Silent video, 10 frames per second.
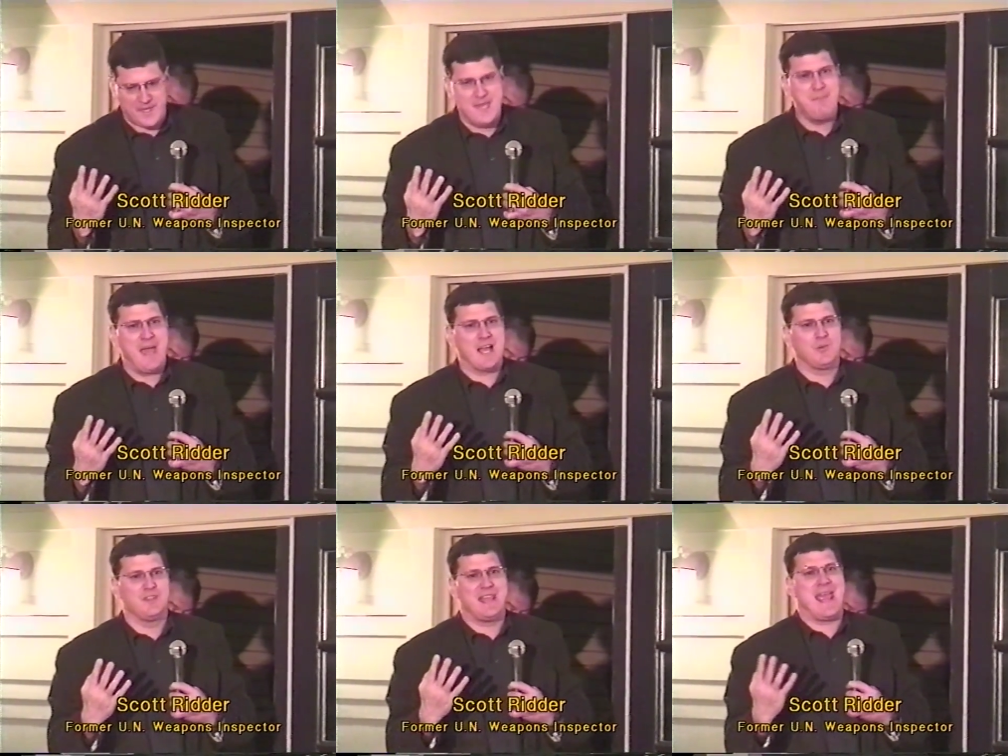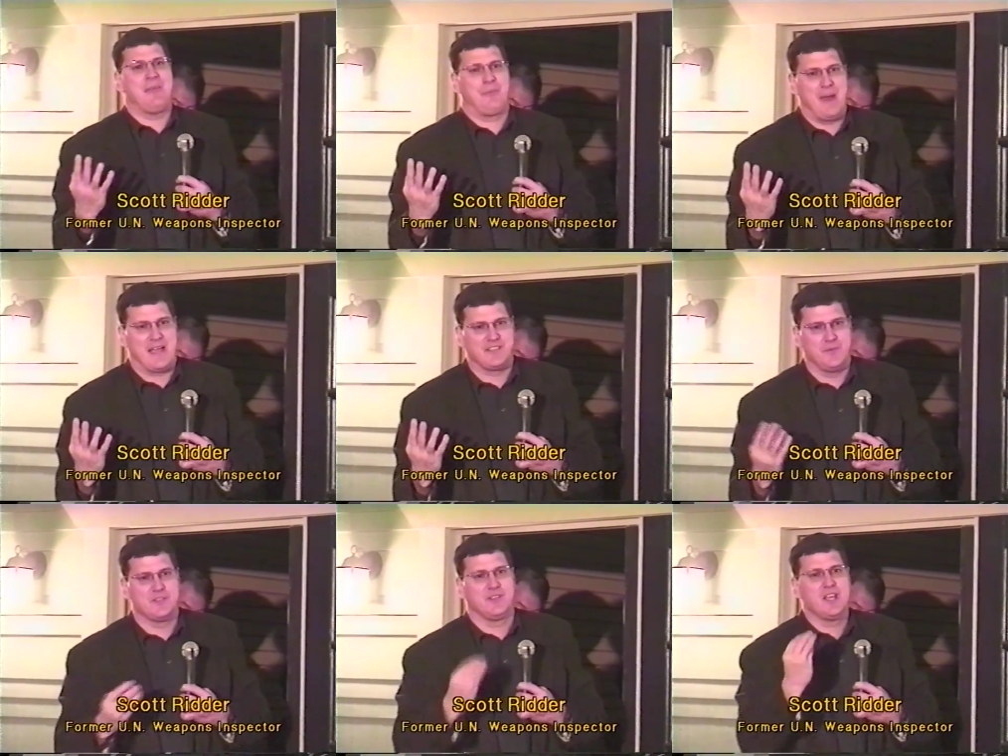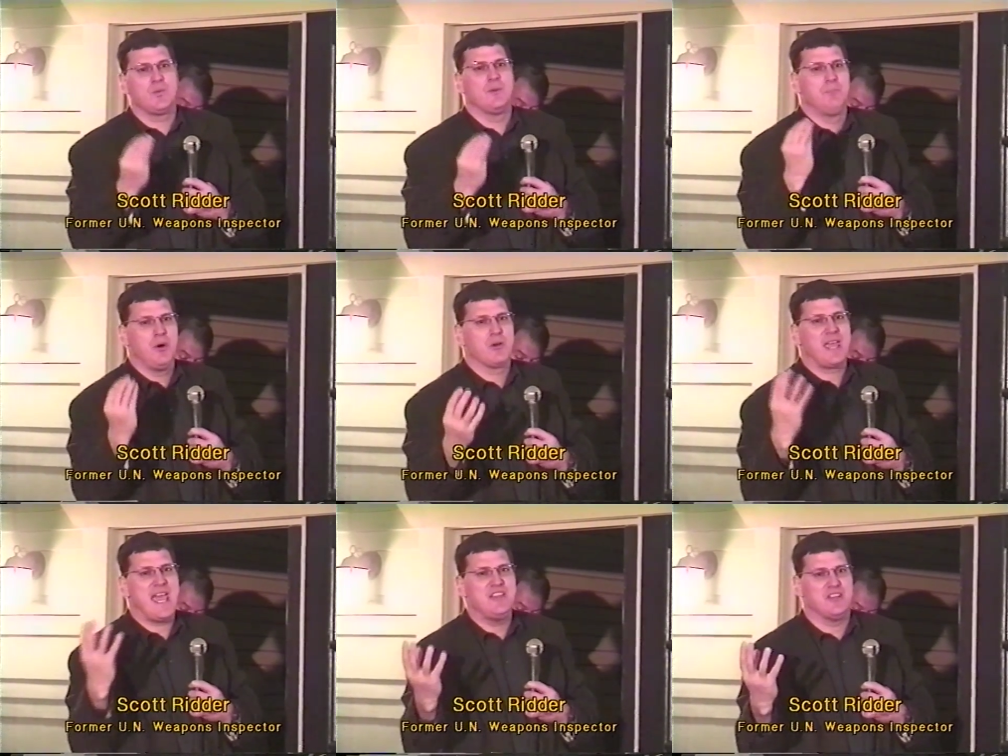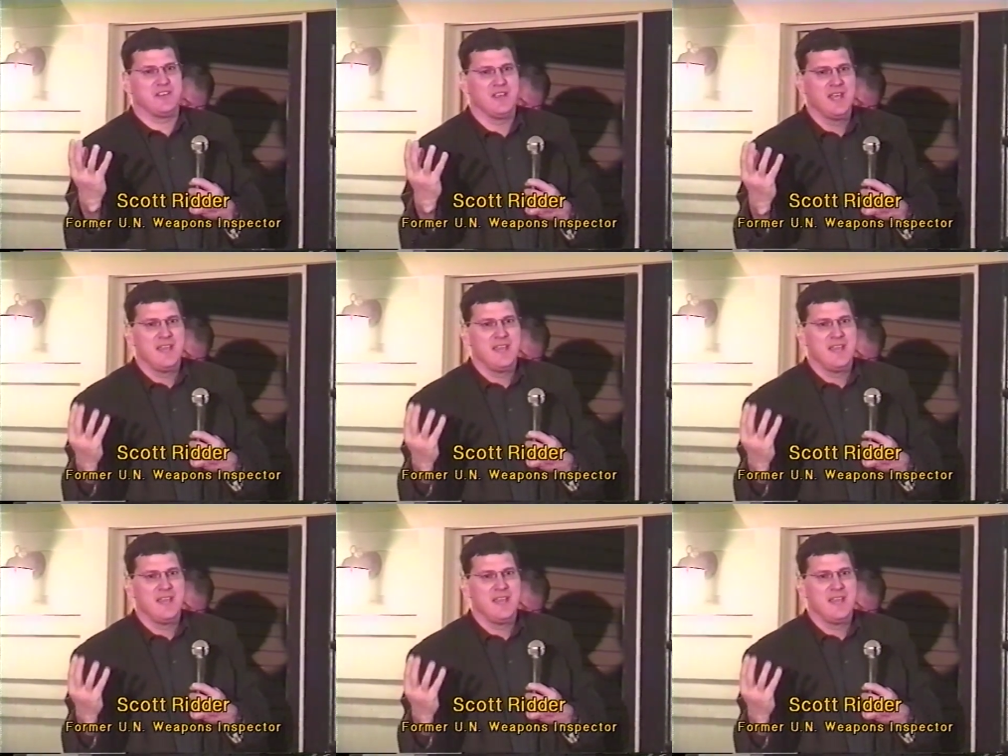impact was anthrax. It was liquid bulk agent.